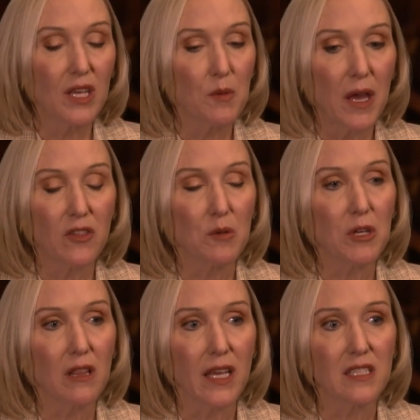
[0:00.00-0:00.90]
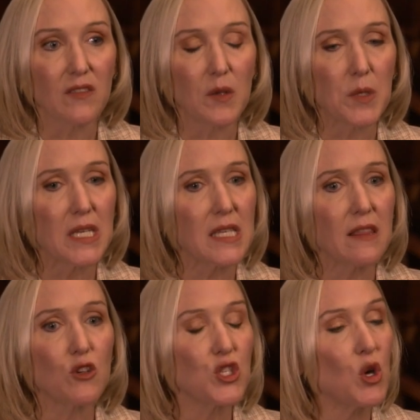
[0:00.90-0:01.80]
think about them collectively because
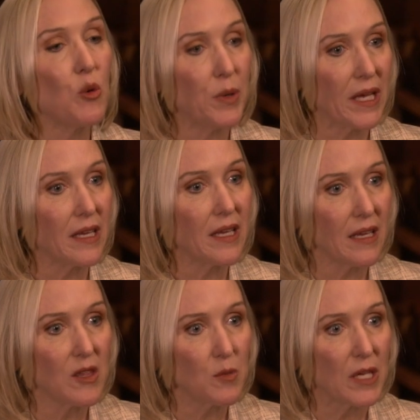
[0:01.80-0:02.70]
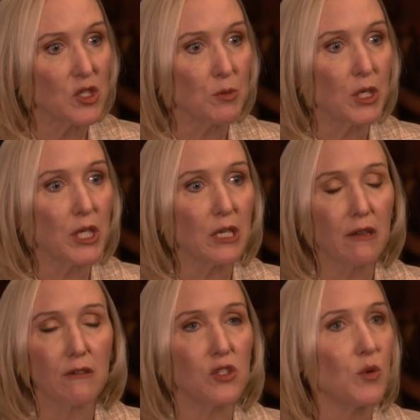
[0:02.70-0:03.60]
they're so big in the benchmark. Right.
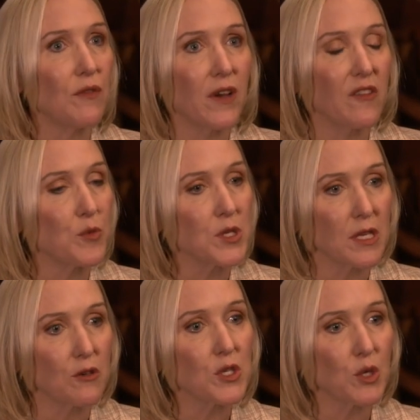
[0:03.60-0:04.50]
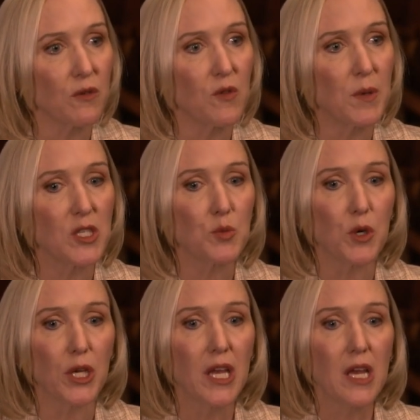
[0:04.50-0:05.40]
They're 25% or so of the
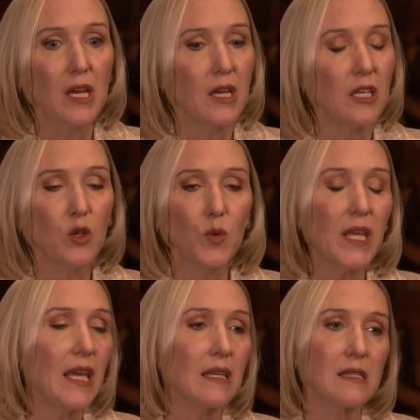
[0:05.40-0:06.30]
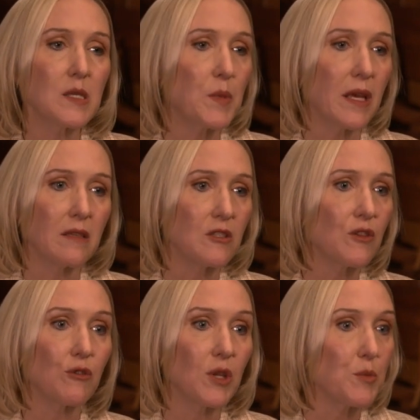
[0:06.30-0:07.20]
benchmark you know, we can't spend
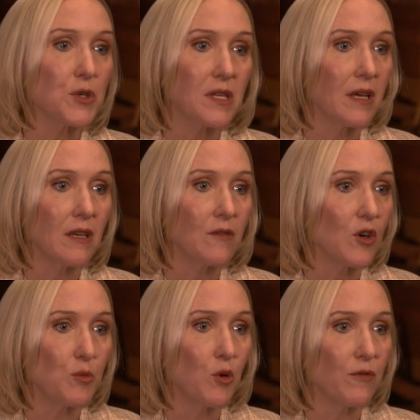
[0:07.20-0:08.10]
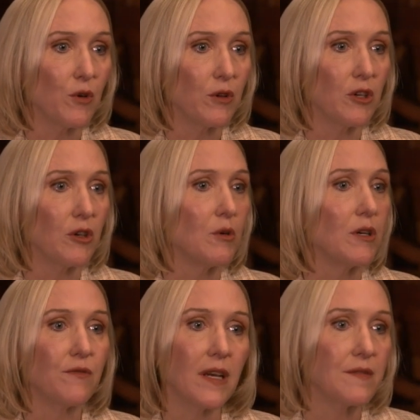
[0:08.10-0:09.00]
30% of our portfolio
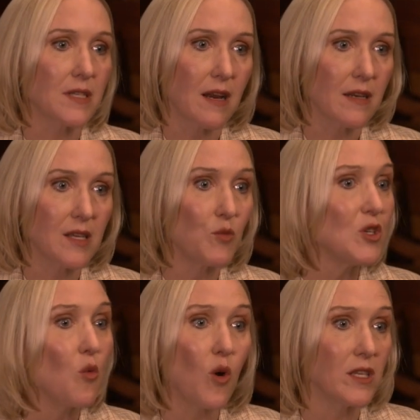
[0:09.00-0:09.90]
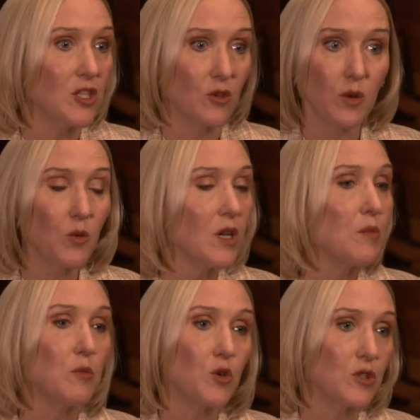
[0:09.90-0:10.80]
on five stocks, and we don't want to. We want to
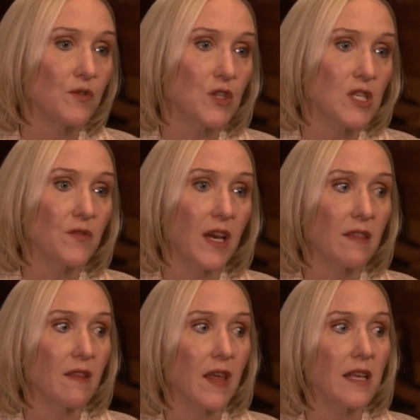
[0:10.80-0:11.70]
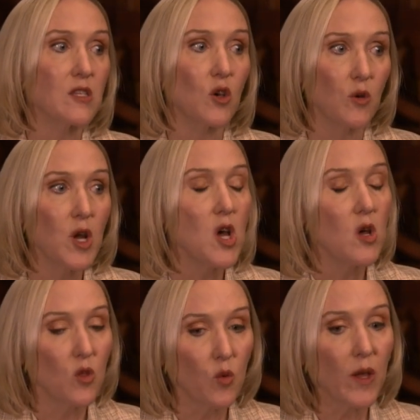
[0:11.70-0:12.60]
be more diversified than that. So
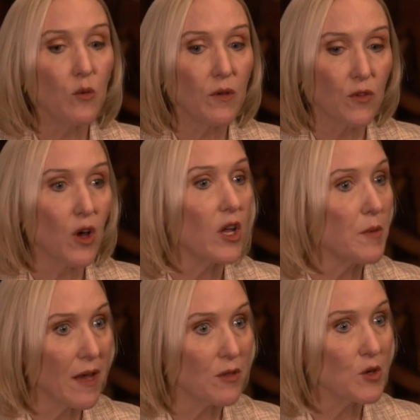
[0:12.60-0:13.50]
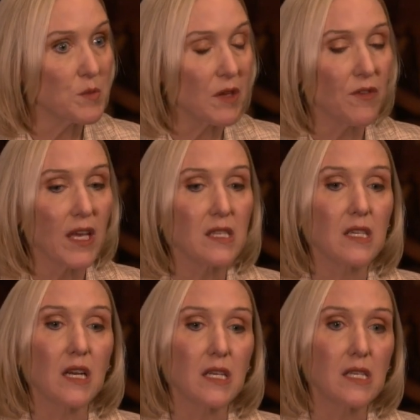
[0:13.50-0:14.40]
the way we've thought about those big FANG
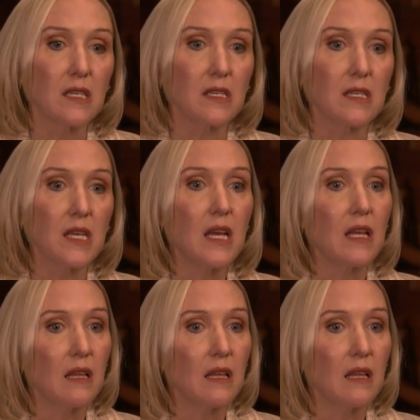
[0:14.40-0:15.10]
stocks is